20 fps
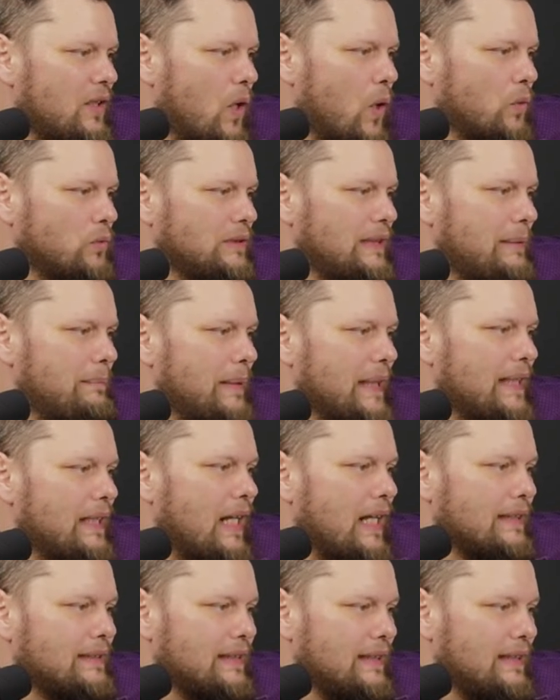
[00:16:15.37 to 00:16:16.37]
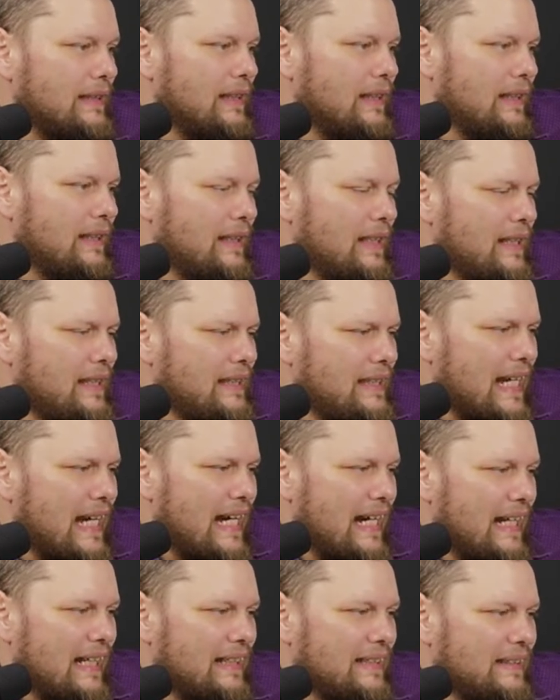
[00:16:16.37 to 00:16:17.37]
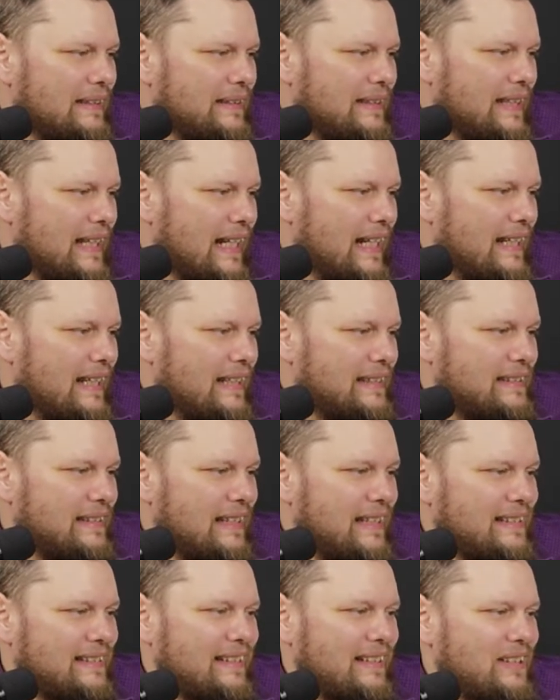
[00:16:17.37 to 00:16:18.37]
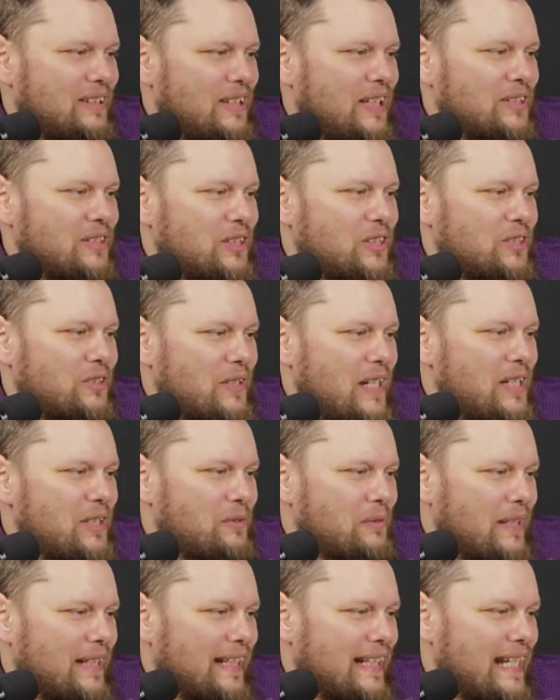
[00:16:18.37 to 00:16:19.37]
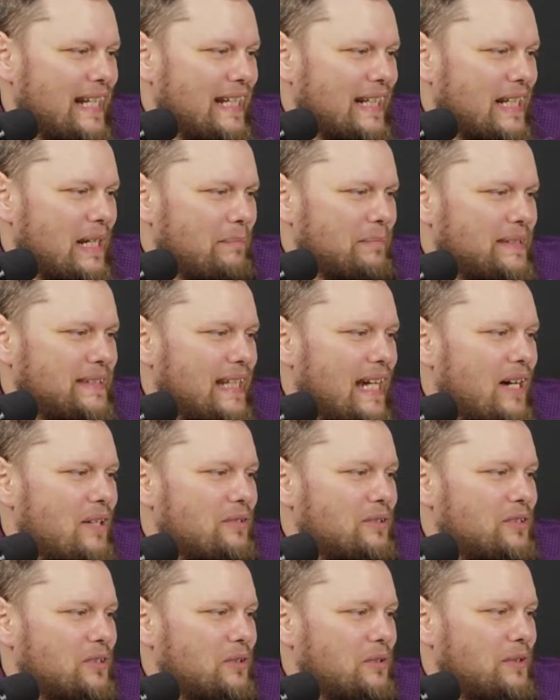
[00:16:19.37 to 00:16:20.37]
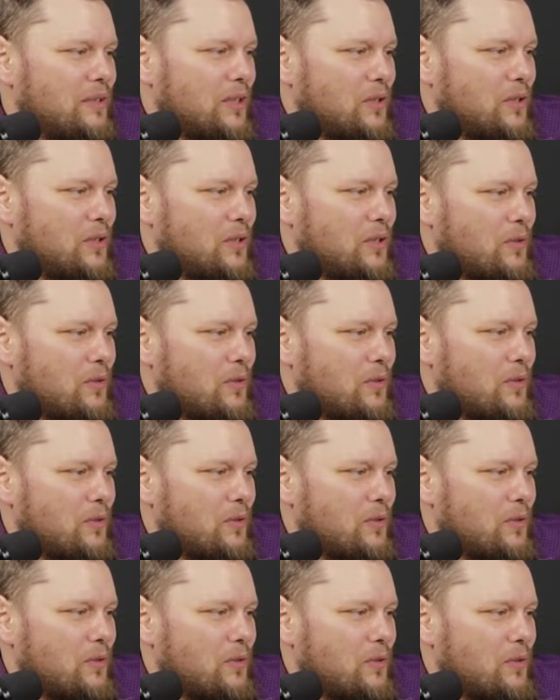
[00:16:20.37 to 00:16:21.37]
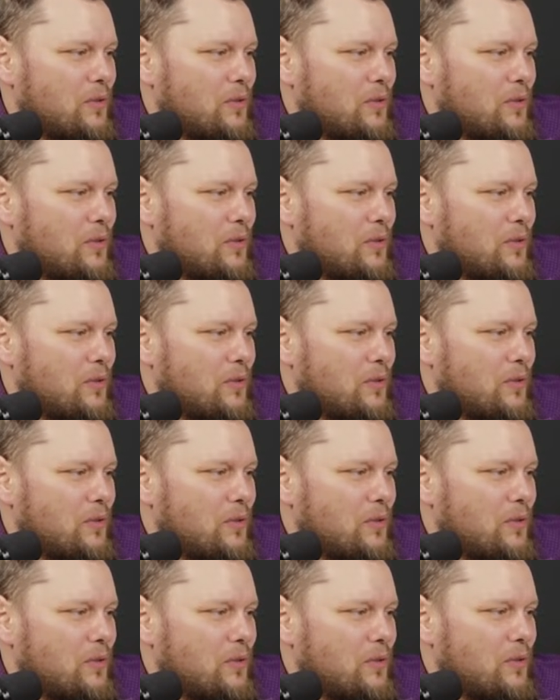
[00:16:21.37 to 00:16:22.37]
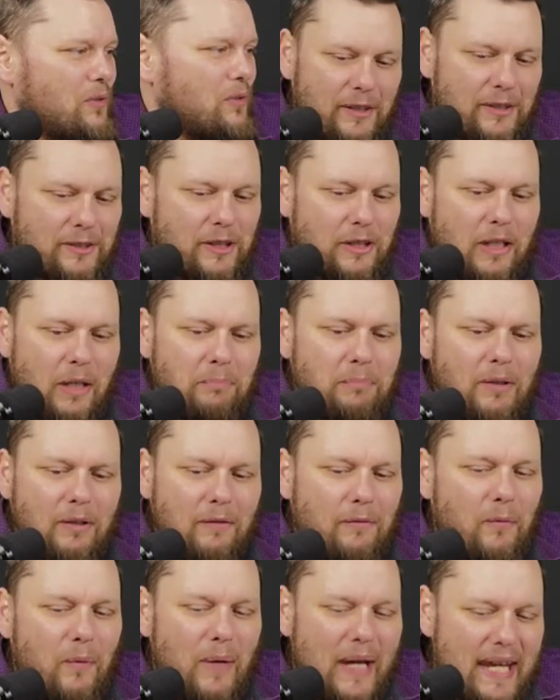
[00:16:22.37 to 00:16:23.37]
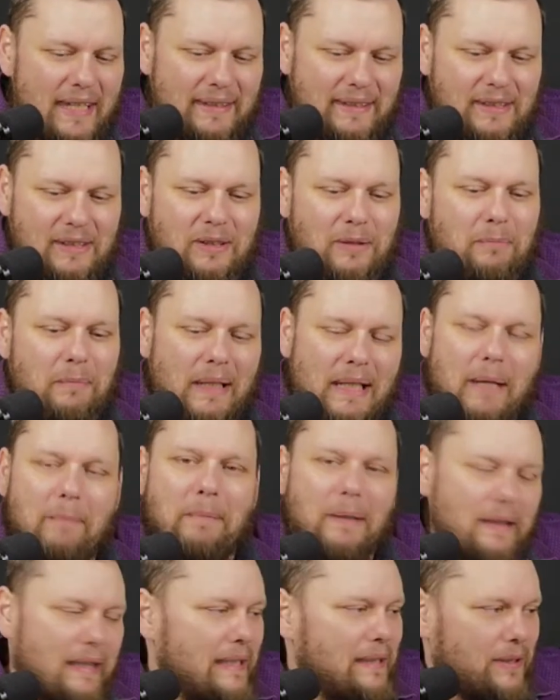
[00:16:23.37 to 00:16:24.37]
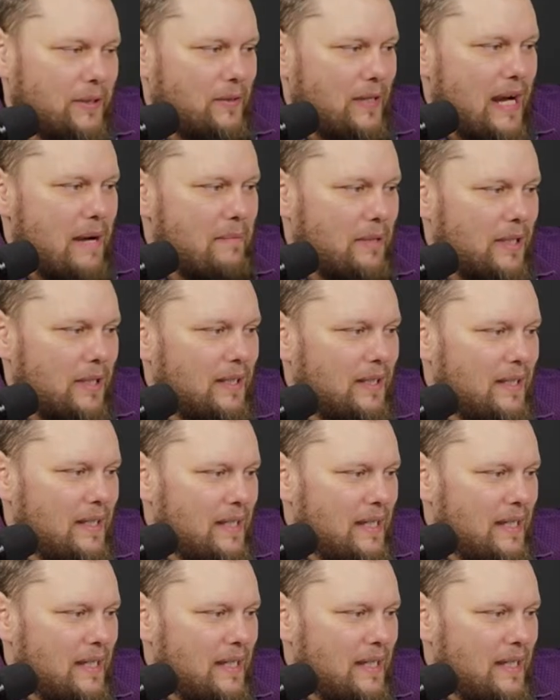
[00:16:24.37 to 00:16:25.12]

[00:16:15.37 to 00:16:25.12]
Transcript: only begotten. Yeah. It's a strange one. Again, it comes down to the grammar. Specifically there. And there's a number of ways to manipulate the grammar